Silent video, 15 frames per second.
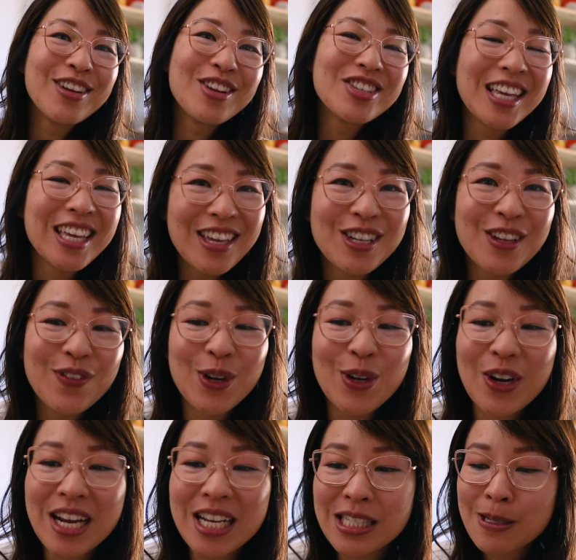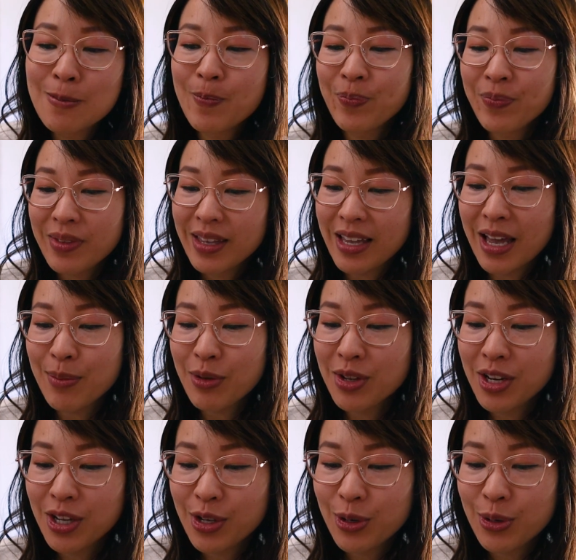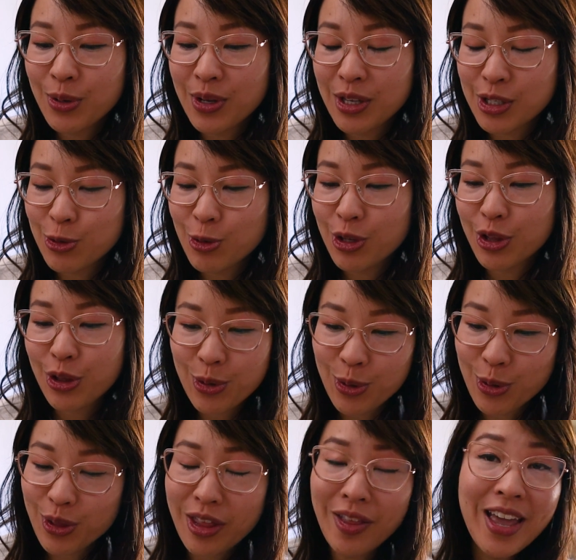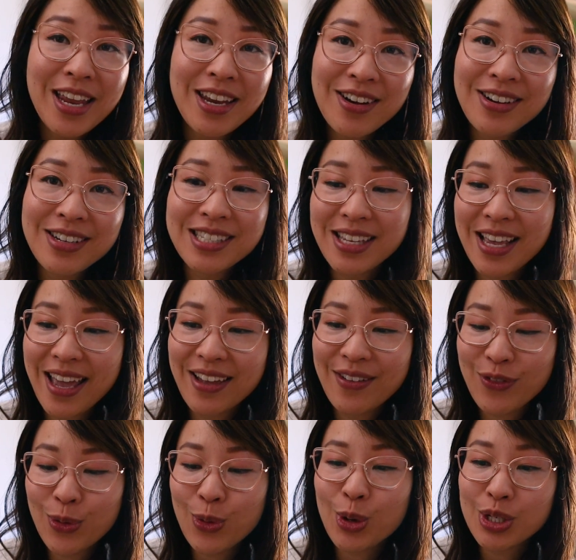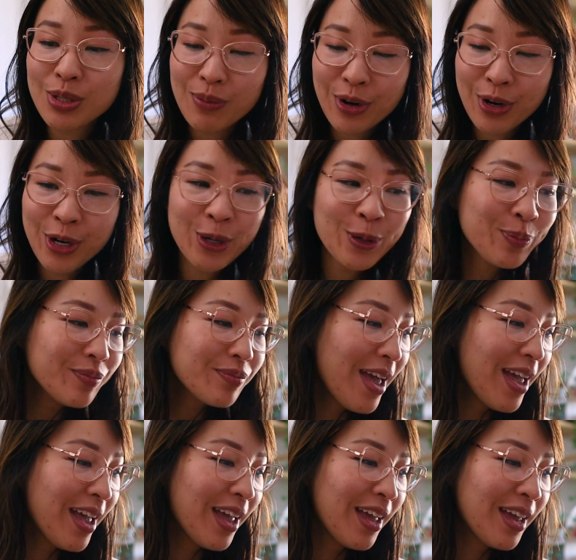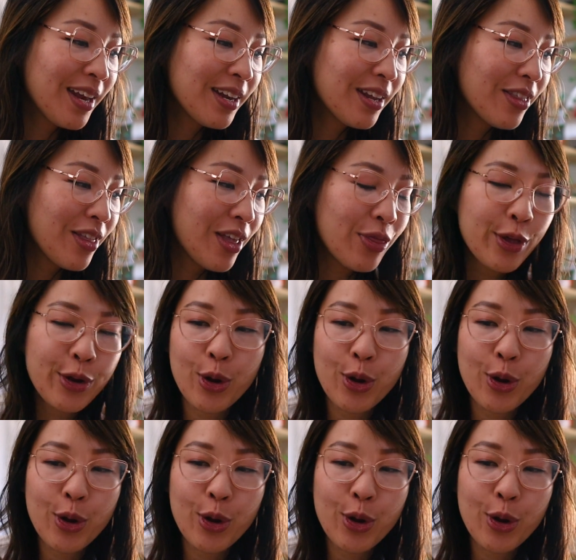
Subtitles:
Huge thank you to Vograce. I'm gonna go and sort through the lanyards for tomorrow, and then the